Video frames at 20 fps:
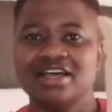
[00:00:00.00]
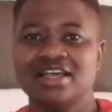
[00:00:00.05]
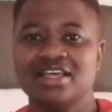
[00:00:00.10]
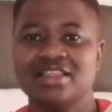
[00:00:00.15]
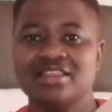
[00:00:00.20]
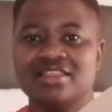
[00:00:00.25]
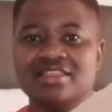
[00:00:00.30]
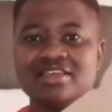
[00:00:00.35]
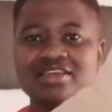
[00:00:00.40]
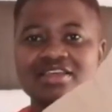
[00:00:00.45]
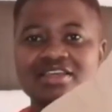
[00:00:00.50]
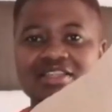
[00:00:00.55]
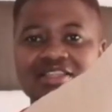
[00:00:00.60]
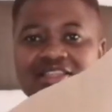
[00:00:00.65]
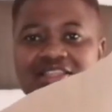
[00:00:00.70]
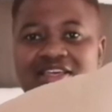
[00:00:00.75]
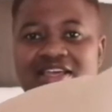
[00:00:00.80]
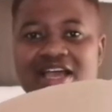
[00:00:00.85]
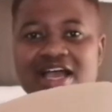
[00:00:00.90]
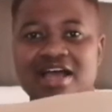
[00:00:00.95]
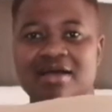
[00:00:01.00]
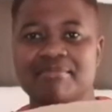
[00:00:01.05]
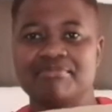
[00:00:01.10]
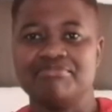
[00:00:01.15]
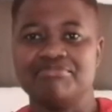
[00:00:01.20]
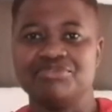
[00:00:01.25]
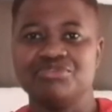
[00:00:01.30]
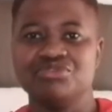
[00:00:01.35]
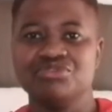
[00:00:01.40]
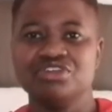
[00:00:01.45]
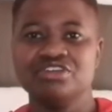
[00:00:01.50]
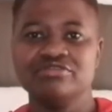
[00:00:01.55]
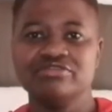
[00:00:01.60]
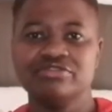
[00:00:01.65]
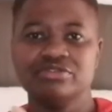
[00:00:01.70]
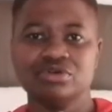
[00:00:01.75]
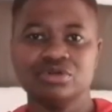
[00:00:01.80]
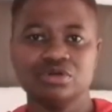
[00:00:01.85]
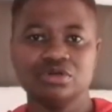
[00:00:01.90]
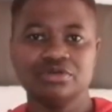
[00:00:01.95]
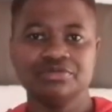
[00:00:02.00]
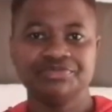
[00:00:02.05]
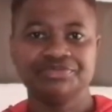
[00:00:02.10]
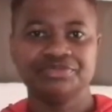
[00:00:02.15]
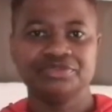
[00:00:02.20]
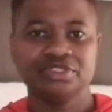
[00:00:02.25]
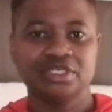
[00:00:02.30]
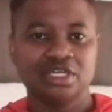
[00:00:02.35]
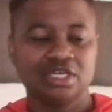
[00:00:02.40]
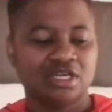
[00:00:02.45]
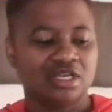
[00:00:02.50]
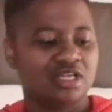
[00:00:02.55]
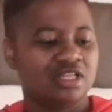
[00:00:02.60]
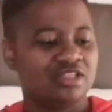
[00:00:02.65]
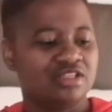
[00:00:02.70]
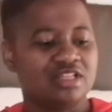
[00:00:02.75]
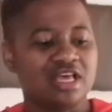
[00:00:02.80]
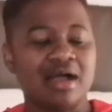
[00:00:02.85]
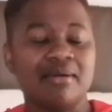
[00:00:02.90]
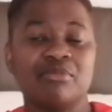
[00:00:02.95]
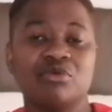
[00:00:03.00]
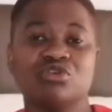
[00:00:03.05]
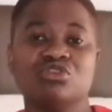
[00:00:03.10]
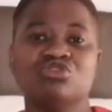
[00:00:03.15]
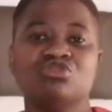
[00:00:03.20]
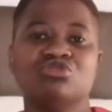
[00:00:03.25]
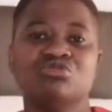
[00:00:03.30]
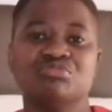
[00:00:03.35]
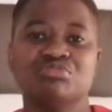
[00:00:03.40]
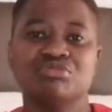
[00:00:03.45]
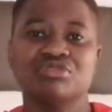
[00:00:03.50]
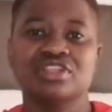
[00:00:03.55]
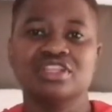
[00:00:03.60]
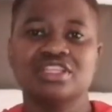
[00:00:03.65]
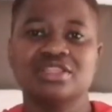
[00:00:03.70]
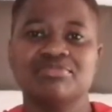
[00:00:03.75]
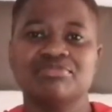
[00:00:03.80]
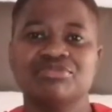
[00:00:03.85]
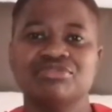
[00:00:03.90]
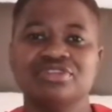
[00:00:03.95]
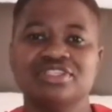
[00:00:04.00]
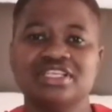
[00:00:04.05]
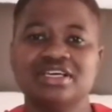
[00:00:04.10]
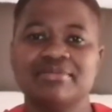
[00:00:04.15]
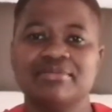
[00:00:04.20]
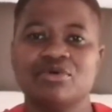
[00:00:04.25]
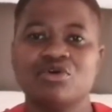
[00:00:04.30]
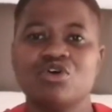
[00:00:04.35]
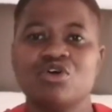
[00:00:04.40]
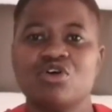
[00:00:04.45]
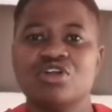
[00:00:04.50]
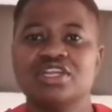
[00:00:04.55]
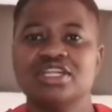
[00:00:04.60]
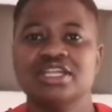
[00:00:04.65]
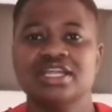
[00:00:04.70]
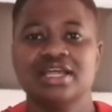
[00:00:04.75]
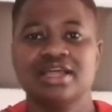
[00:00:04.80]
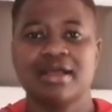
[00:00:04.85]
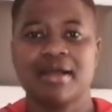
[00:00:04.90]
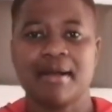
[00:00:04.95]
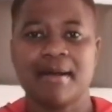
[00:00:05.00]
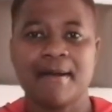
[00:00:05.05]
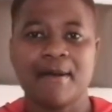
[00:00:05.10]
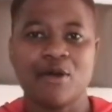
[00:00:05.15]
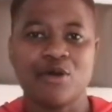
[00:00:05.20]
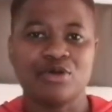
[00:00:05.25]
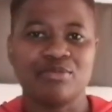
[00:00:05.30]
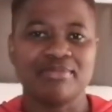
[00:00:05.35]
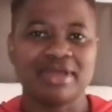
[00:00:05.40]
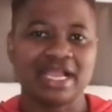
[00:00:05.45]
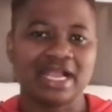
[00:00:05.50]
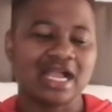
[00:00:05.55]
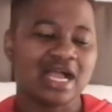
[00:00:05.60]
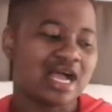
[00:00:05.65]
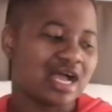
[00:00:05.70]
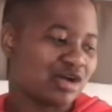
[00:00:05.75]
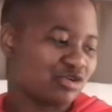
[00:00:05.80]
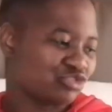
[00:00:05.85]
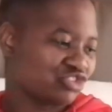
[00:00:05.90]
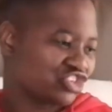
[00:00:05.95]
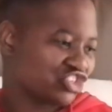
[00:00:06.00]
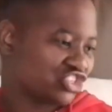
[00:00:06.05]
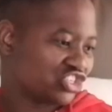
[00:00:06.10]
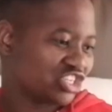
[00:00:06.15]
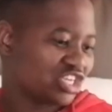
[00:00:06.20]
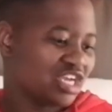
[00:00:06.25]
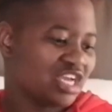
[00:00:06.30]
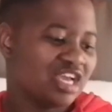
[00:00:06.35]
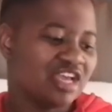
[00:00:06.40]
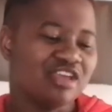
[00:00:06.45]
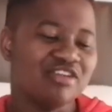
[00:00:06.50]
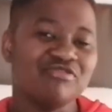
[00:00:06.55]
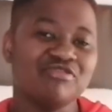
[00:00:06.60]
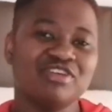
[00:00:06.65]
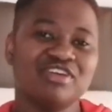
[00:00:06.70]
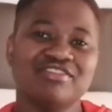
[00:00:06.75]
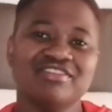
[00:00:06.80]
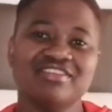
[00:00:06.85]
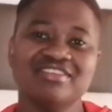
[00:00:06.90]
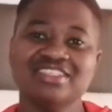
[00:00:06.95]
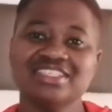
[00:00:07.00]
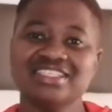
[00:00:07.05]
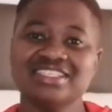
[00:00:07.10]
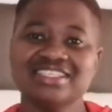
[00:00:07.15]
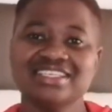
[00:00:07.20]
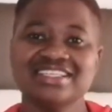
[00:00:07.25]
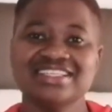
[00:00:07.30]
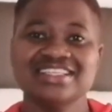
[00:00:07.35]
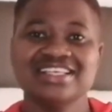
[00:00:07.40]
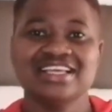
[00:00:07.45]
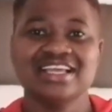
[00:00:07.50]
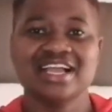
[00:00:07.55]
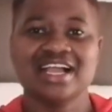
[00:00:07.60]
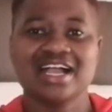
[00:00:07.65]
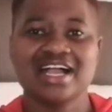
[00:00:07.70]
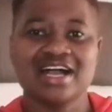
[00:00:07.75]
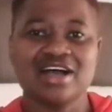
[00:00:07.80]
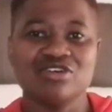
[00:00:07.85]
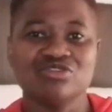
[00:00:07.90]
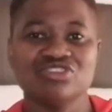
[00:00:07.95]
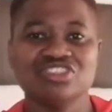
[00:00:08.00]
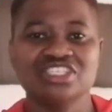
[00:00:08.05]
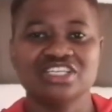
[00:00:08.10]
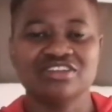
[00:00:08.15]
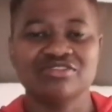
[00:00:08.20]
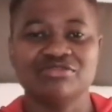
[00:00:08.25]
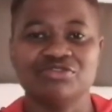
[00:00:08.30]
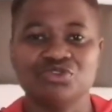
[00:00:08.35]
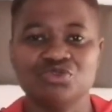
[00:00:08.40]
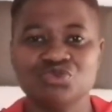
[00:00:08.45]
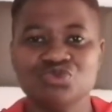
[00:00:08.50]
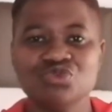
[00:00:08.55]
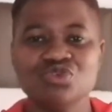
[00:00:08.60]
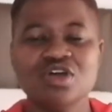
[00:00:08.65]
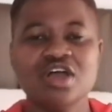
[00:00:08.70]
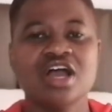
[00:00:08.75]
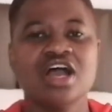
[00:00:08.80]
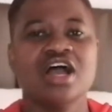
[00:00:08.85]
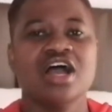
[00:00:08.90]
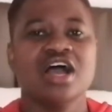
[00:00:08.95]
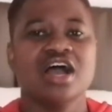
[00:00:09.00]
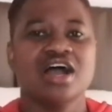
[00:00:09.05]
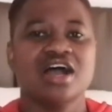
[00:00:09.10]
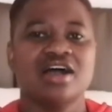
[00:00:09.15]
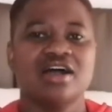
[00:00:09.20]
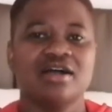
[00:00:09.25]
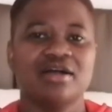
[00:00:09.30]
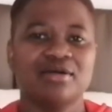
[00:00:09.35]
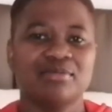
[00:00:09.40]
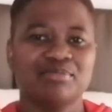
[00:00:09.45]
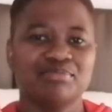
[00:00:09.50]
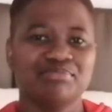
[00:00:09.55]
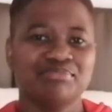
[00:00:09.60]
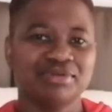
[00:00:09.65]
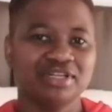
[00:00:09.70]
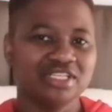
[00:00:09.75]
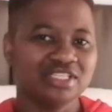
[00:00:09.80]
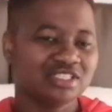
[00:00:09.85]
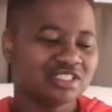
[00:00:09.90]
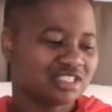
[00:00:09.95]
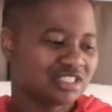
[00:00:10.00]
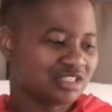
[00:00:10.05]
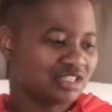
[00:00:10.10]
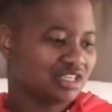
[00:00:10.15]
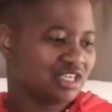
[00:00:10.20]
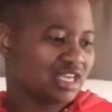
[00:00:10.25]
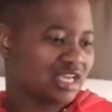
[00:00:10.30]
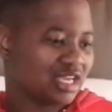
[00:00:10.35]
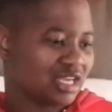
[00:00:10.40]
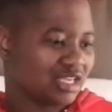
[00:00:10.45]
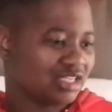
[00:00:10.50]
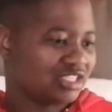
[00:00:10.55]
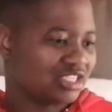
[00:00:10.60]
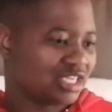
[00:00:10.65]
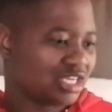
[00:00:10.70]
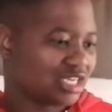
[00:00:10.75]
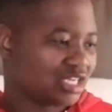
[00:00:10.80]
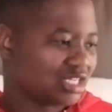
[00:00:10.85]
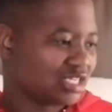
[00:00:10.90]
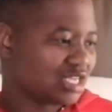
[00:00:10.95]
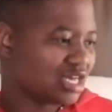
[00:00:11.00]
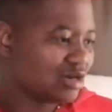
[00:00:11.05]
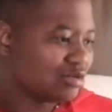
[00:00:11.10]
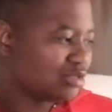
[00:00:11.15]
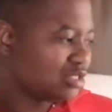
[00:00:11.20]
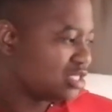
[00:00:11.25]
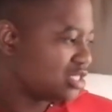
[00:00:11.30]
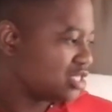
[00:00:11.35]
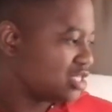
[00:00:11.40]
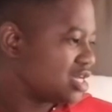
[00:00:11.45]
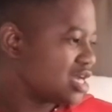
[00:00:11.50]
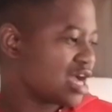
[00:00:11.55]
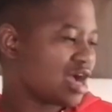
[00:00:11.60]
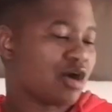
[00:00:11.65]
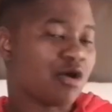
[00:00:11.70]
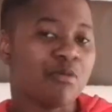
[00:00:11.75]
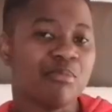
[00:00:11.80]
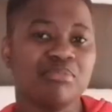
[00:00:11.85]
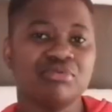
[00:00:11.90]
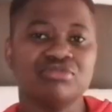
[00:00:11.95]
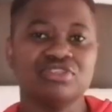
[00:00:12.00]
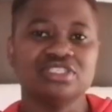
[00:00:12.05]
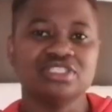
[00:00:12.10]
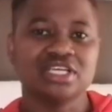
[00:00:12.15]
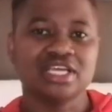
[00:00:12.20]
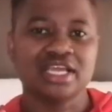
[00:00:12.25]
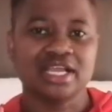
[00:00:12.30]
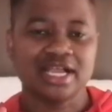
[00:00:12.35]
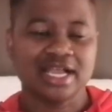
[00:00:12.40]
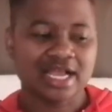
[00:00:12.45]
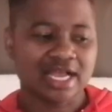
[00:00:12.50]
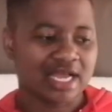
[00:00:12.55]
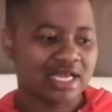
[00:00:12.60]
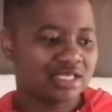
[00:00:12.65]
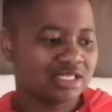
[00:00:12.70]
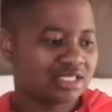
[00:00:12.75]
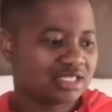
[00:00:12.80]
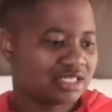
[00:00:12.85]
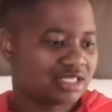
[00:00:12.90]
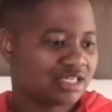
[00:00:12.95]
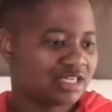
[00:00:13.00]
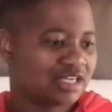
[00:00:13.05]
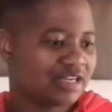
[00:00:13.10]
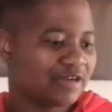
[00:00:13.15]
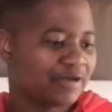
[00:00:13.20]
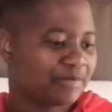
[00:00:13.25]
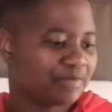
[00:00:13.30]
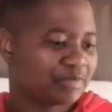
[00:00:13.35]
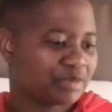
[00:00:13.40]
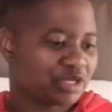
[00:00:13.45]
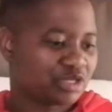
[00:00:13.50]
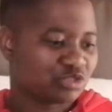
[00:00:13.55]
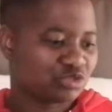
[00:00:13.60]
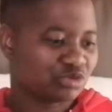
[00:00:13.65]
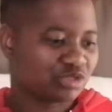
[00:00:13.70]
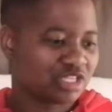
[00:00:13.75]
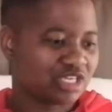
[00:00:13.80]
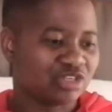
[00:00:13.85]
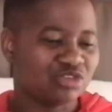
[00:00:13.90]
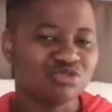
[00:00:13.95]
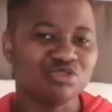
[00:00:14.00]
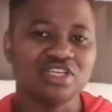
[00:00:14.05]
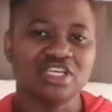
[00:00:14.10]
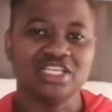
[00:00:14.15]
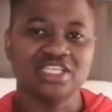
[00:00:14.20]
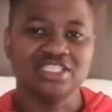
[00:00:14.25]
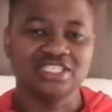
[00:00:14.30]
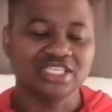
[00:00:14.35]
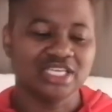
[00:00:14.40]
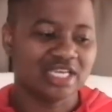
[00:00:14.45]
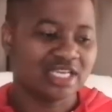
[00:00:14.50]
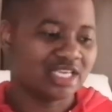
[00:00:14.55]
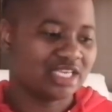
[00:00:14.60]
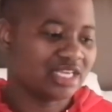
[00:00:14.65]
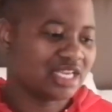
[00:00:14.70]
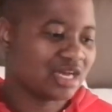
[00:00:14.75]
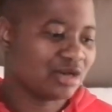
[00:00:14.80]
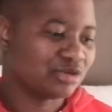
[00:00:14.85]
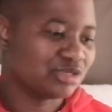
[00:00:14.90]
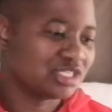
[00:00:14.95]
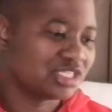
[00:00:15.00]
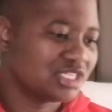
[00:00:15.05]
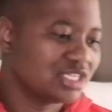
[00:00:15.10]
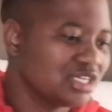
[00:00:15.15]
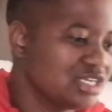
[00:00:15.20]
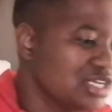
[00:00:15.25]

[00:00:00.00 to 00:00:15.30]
I think they are beautiful. I'm going to put them on my couch. If you haven't seen the couch review, please check it out. I'll put a card so that you can check it out.